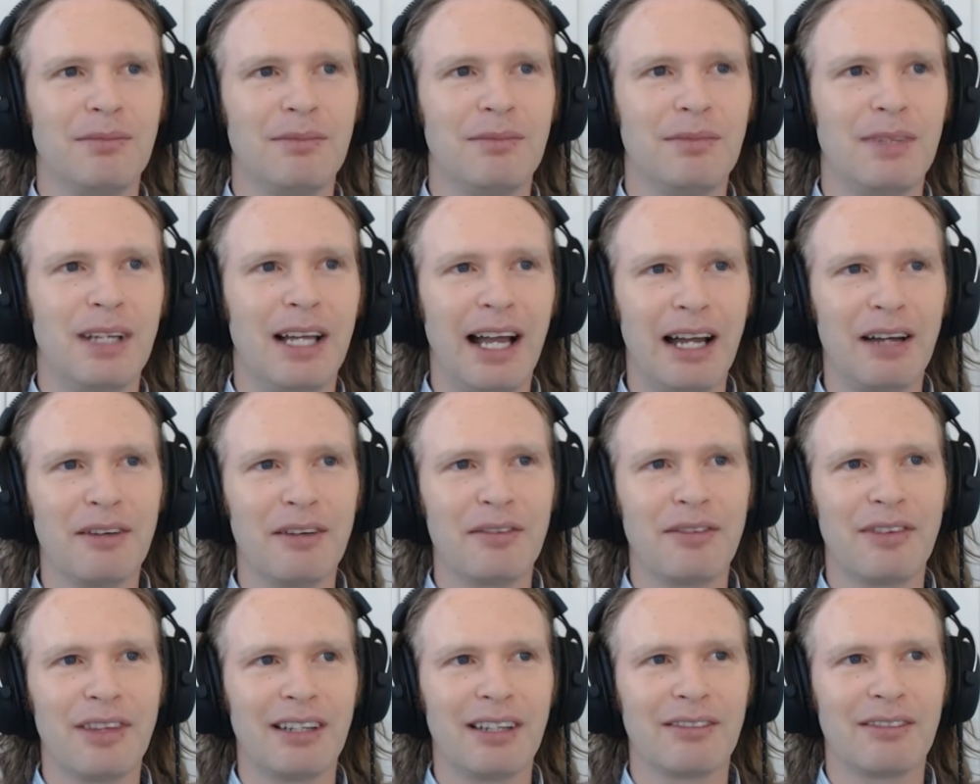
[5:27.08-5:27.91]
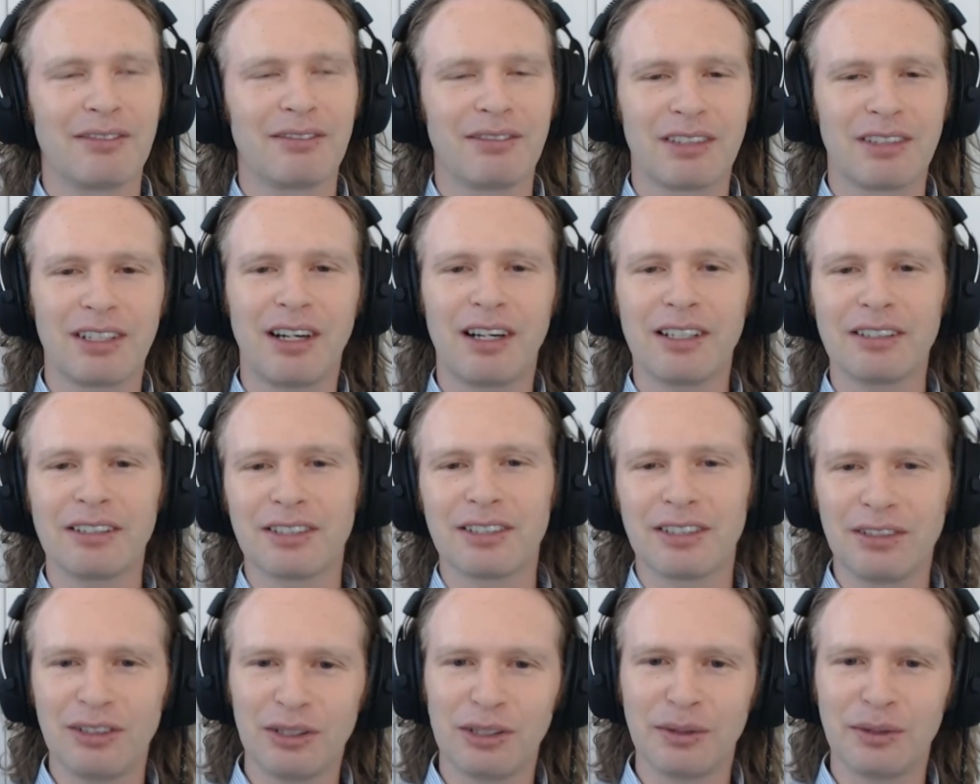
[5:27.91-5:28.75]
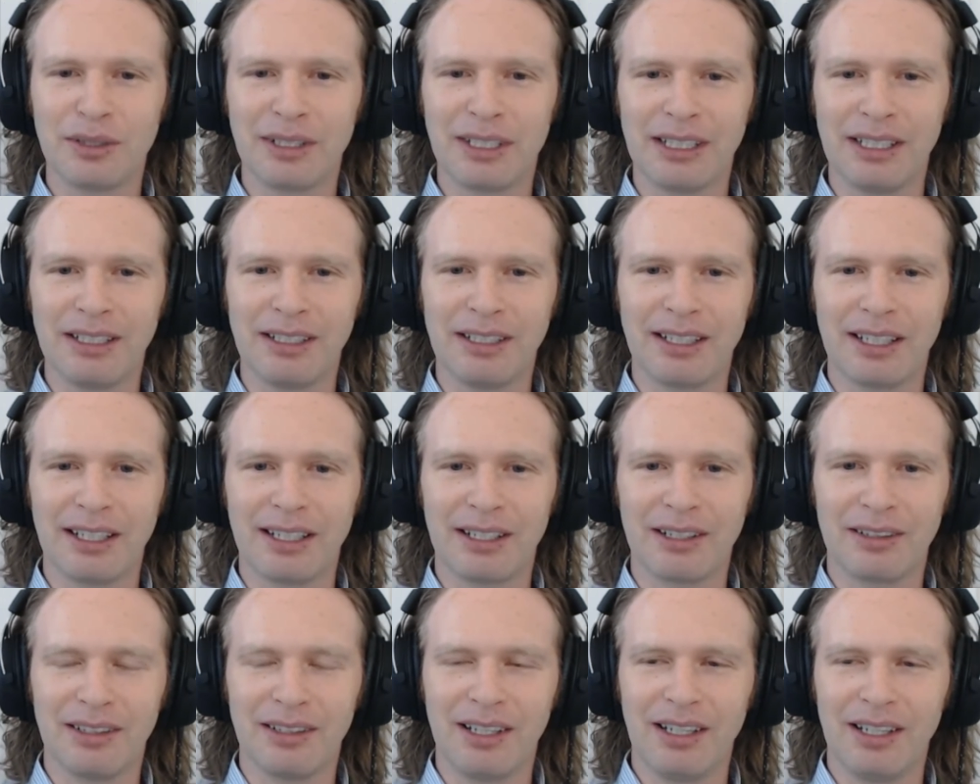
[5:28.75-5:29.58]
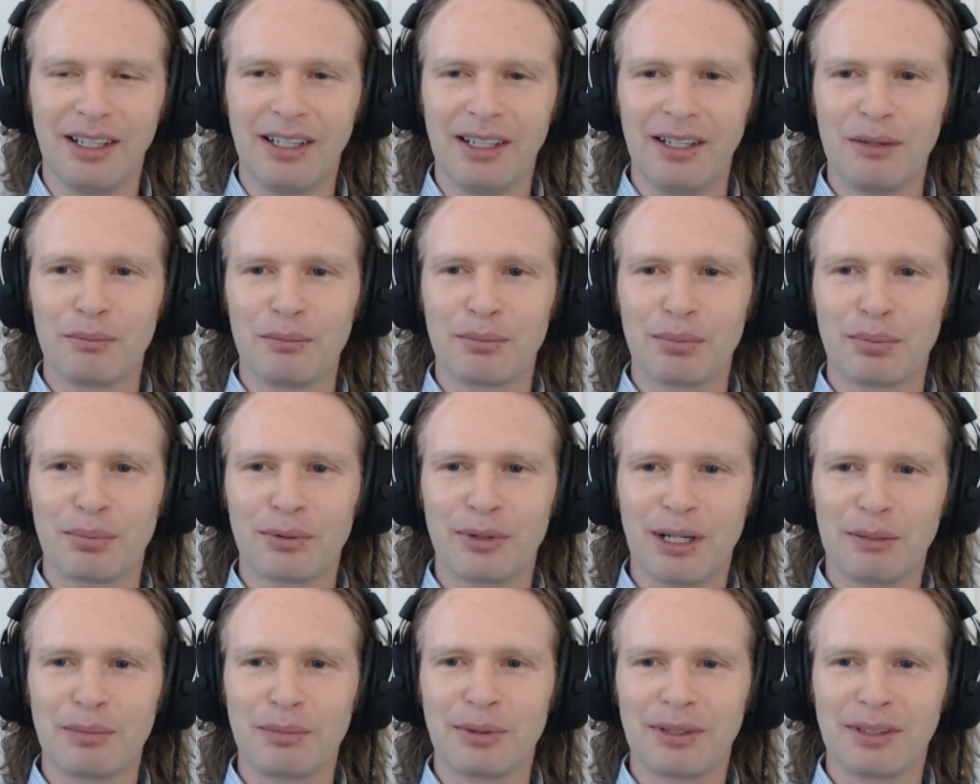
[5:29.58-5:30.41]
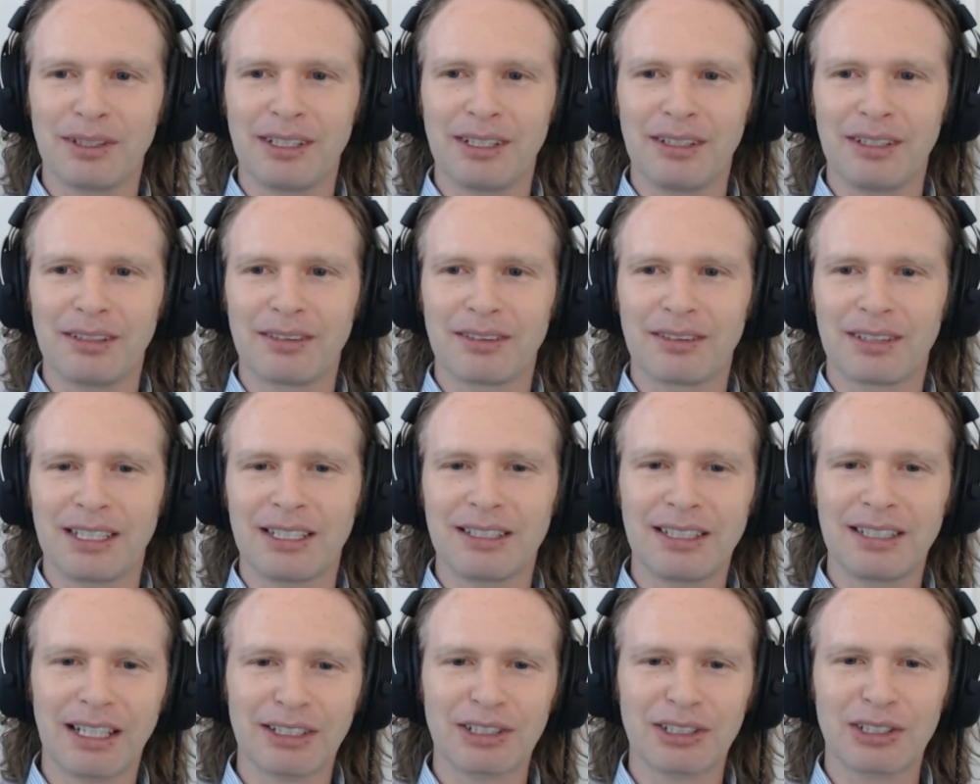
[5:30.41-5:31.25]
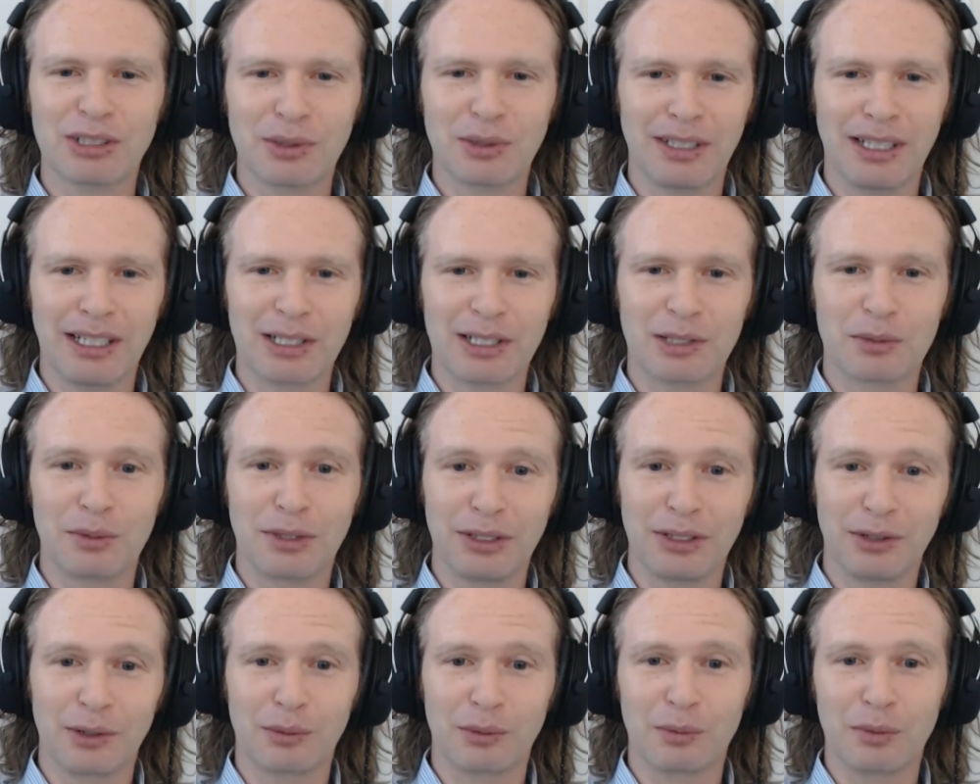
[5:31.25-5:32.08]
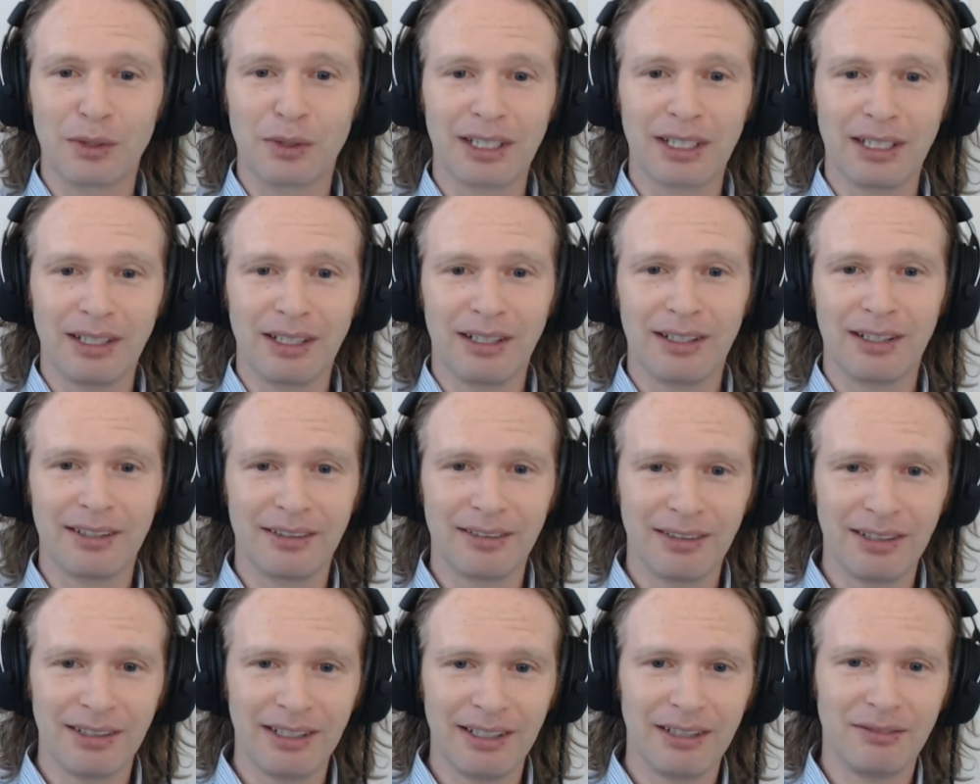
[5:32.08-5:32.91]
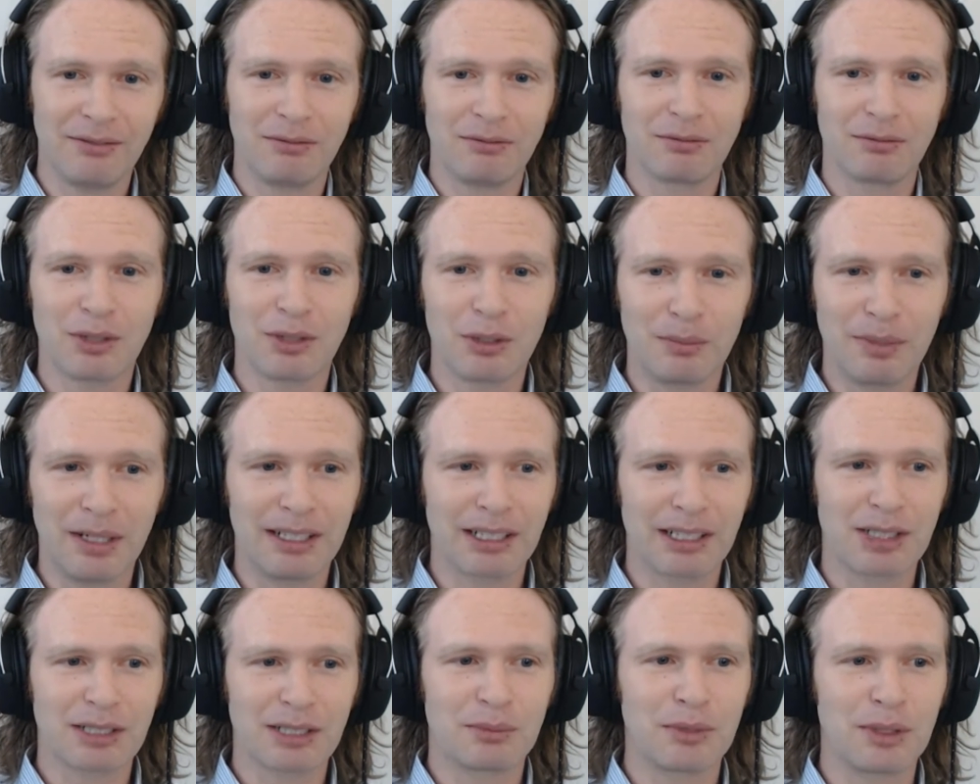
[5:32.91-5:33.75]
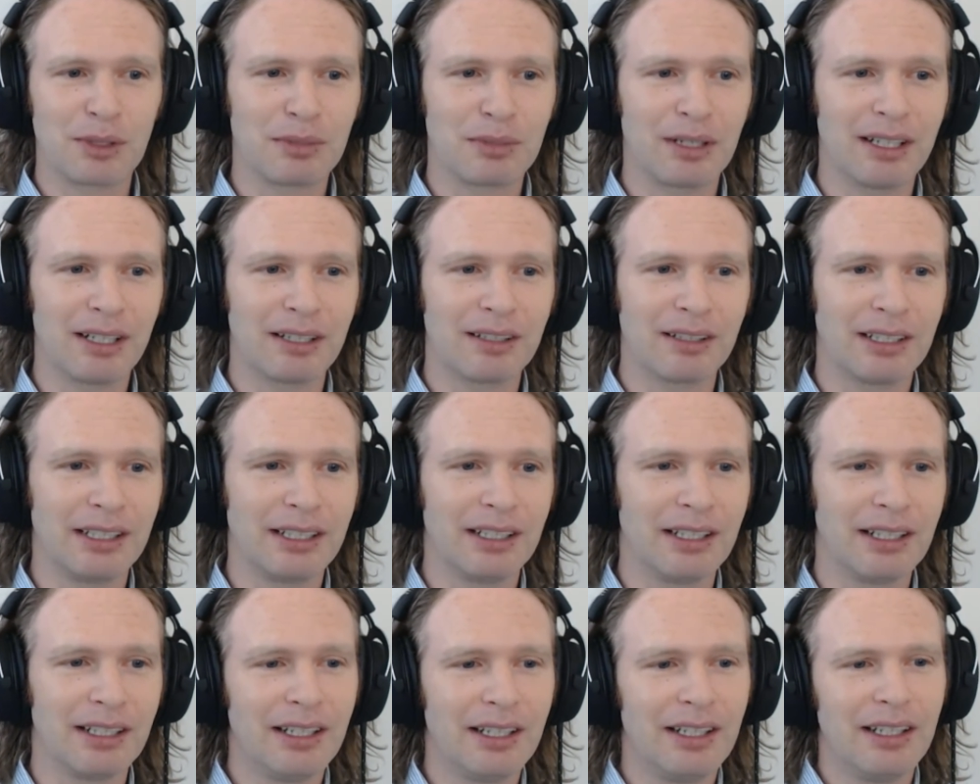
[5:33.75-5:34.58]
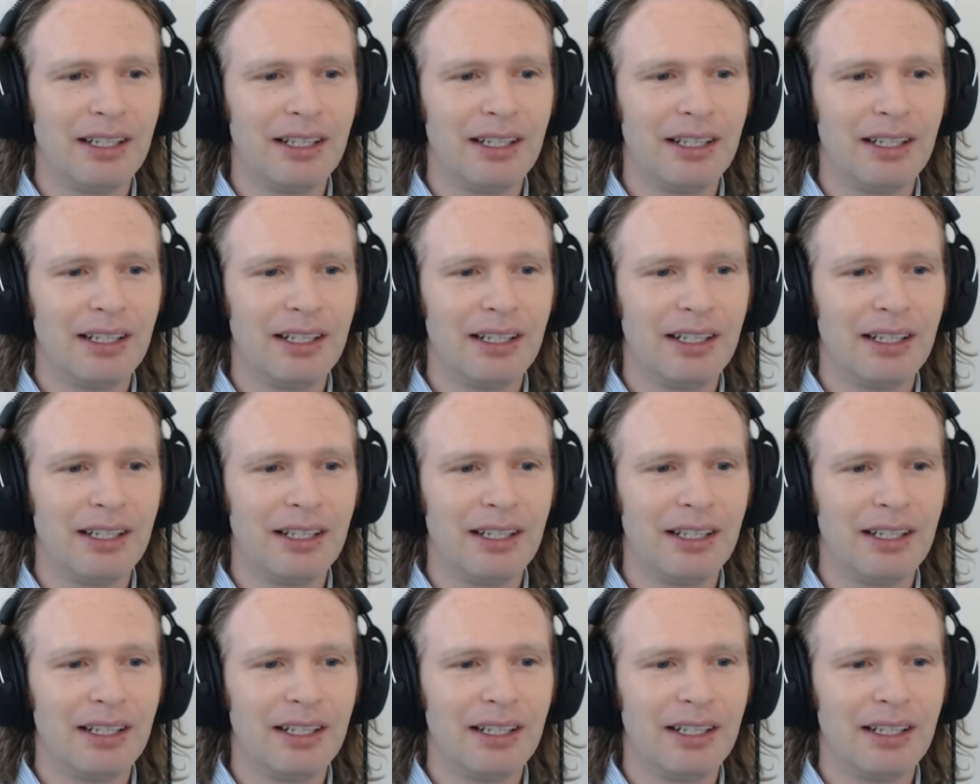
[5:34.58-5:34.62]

have that continuity and properly contextualize what you're working on in robotics more broadly.